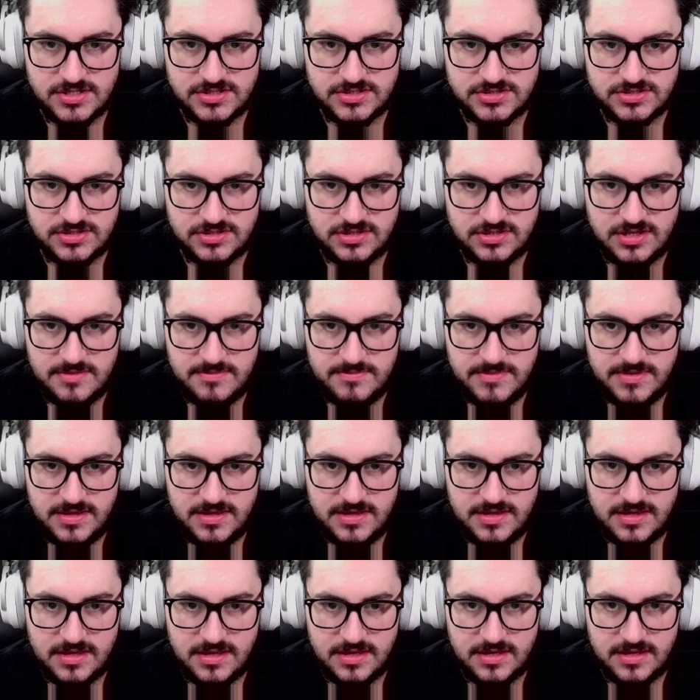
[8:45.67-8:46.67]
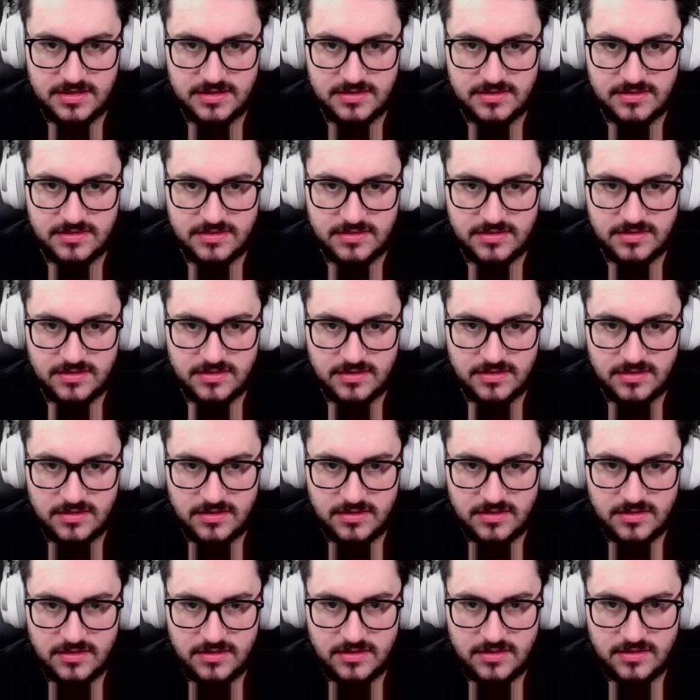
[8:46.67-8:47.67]
So let me get
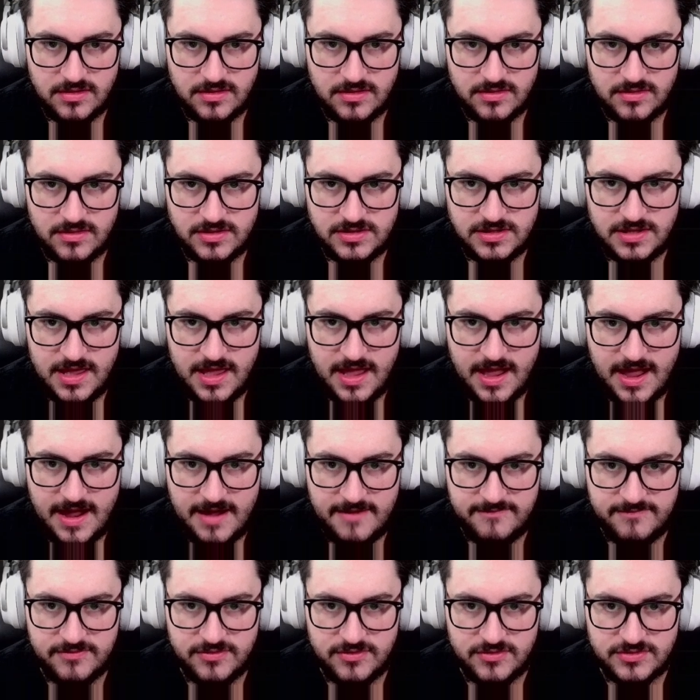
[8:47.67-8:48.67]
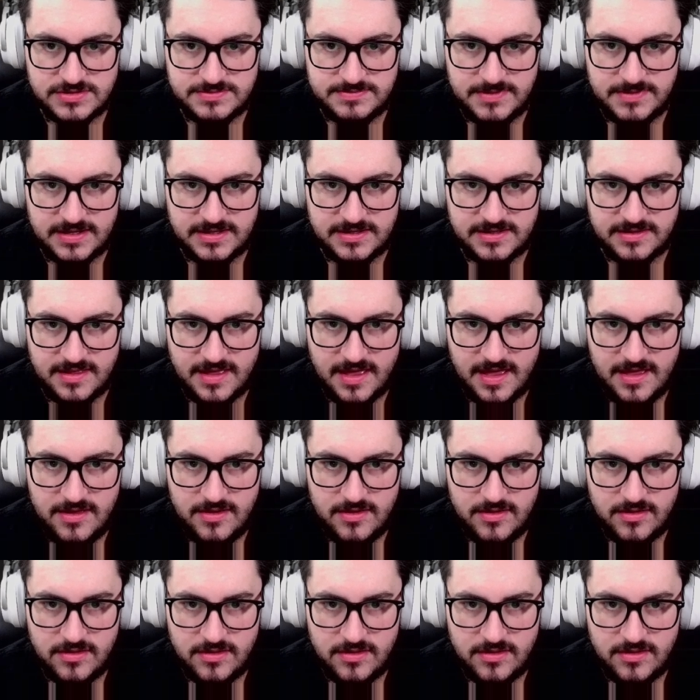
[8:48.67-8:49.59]
half of those made into that.